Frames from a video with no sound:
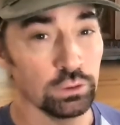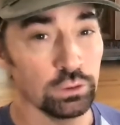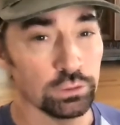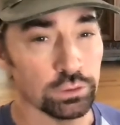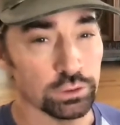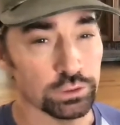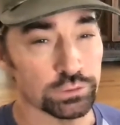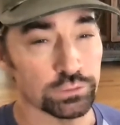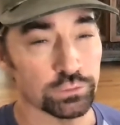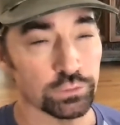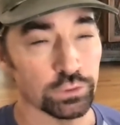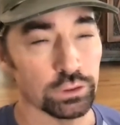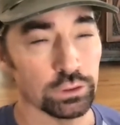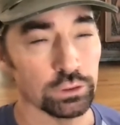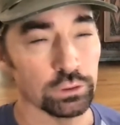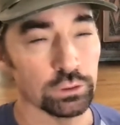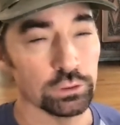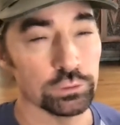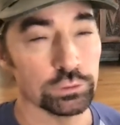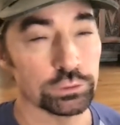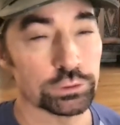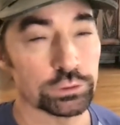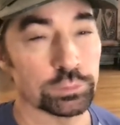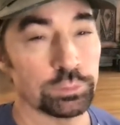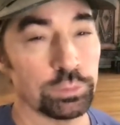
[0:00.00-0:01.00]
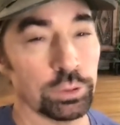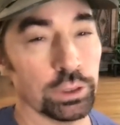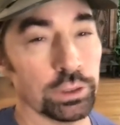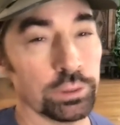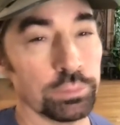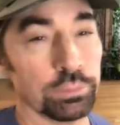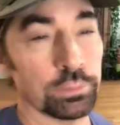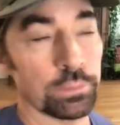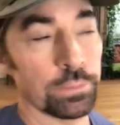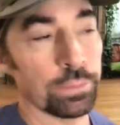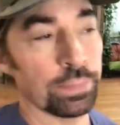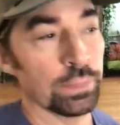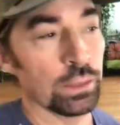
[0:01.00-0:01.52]
these videos, but
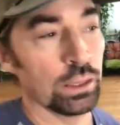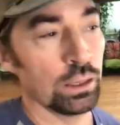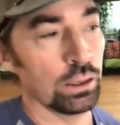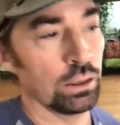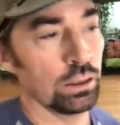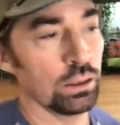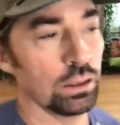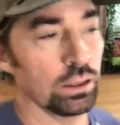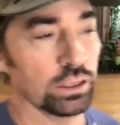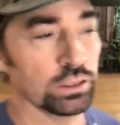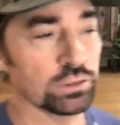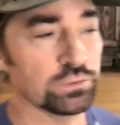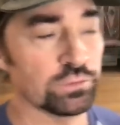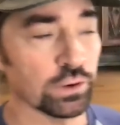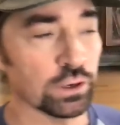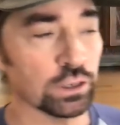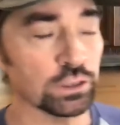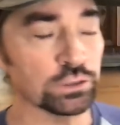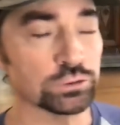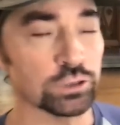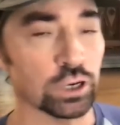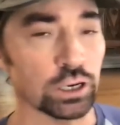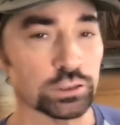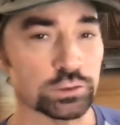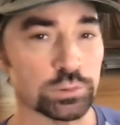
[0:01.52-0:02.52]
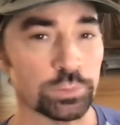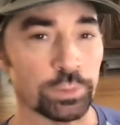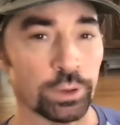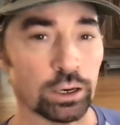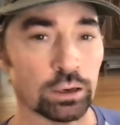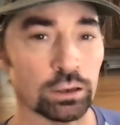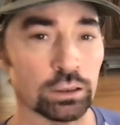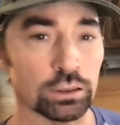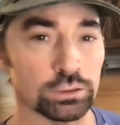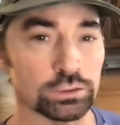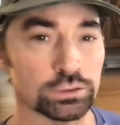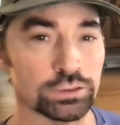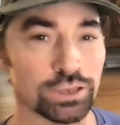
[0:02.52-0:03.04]
it's very
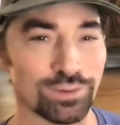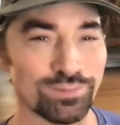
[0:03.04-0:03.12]
transparent.